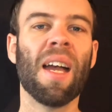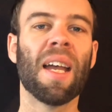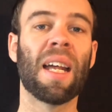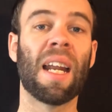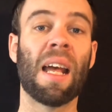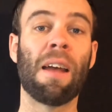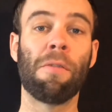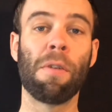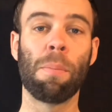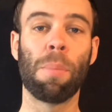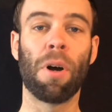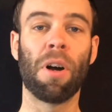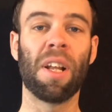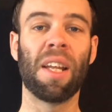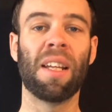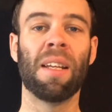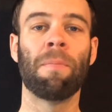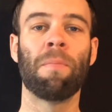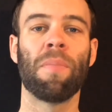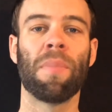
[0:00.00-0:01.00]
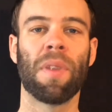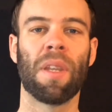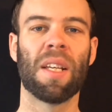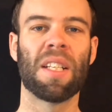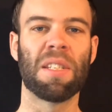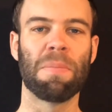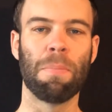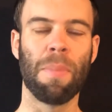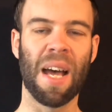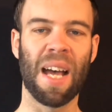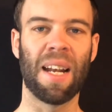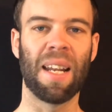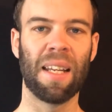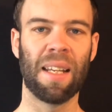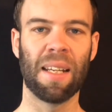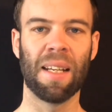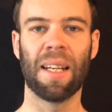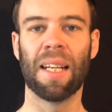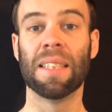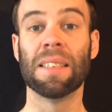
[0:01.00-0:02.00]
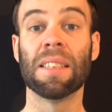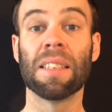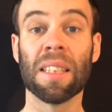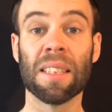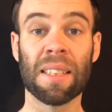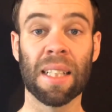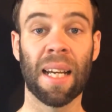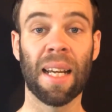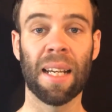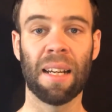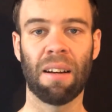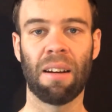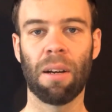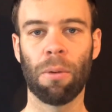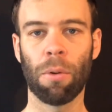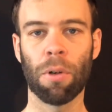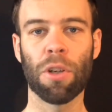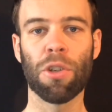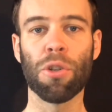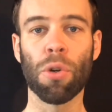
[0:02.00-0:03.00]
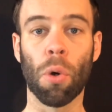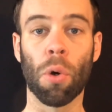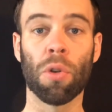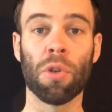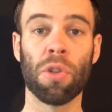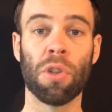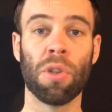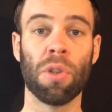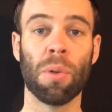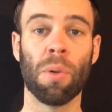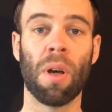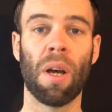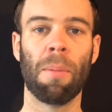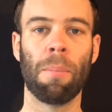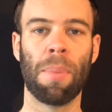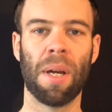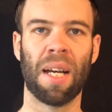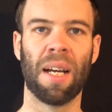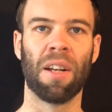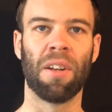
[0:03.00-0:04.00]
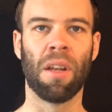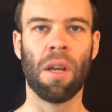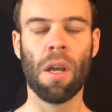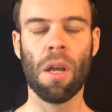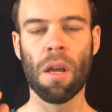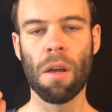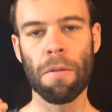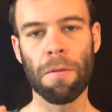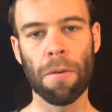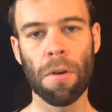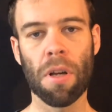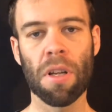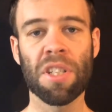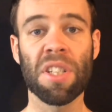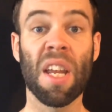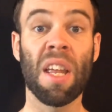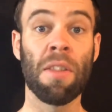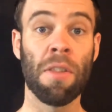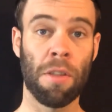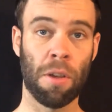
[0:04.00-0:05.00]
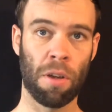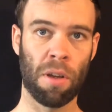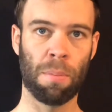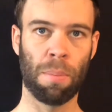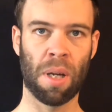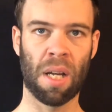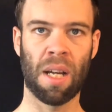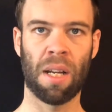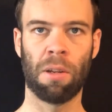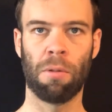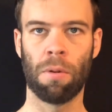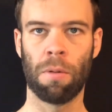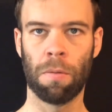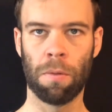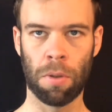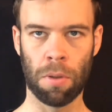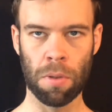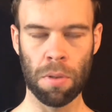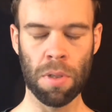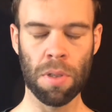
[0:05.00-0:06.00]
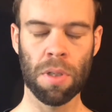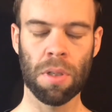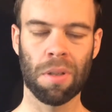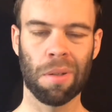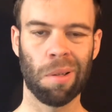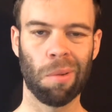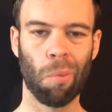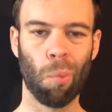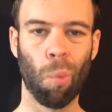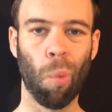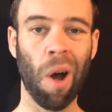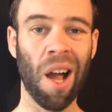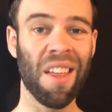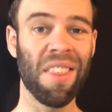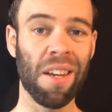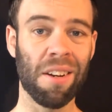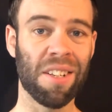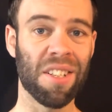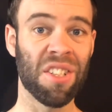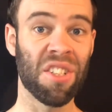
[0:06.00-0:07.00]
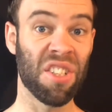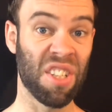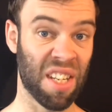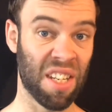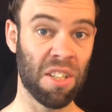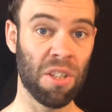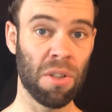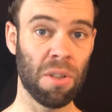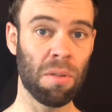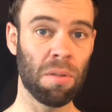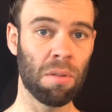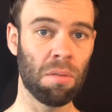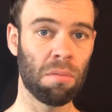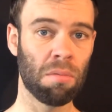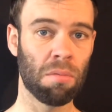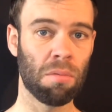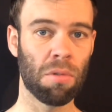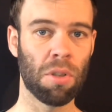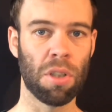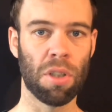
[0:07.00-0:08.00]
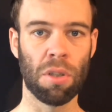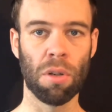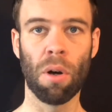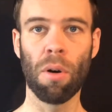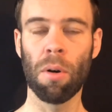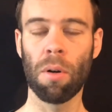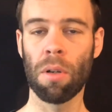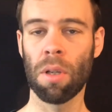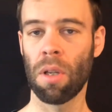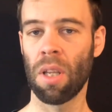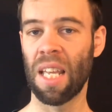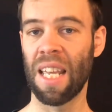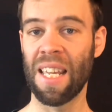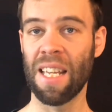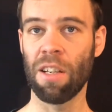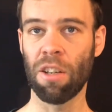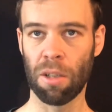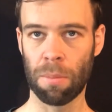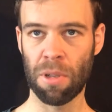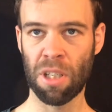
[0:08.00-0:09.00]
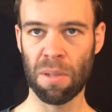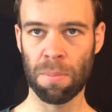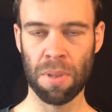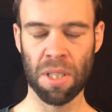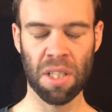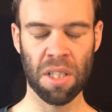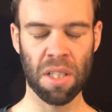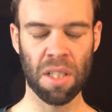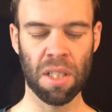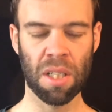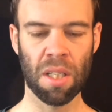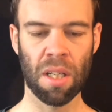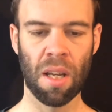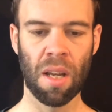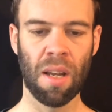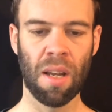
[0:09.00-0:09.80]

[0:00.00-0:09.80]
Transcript: G'day everybody, it's Matt here, and today I want to talk to you about first and third party reviews, why they're essential to your e-commerce business,